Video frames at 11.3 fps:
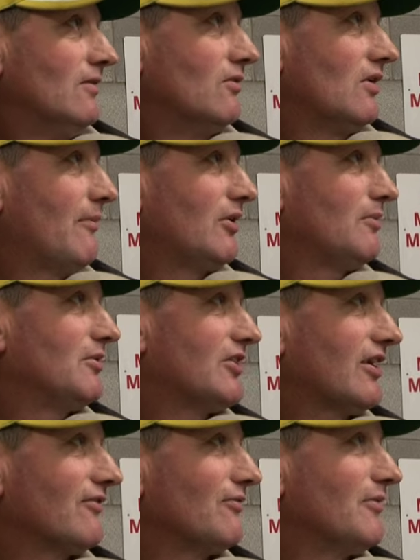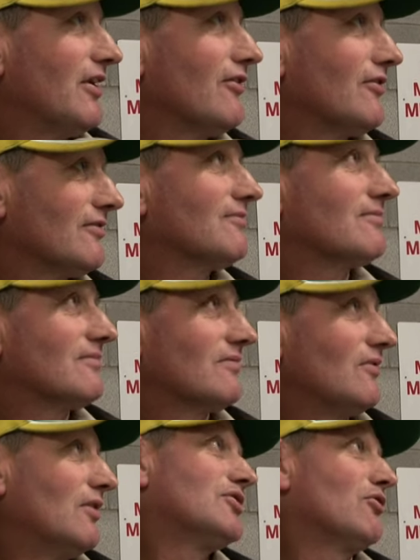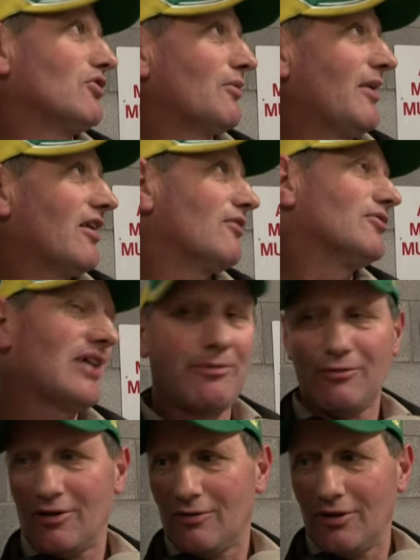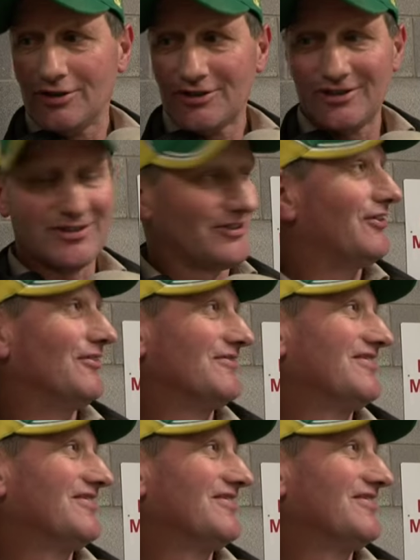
we are happy to be second from there. And when I was out in the park, I was happy where I was. so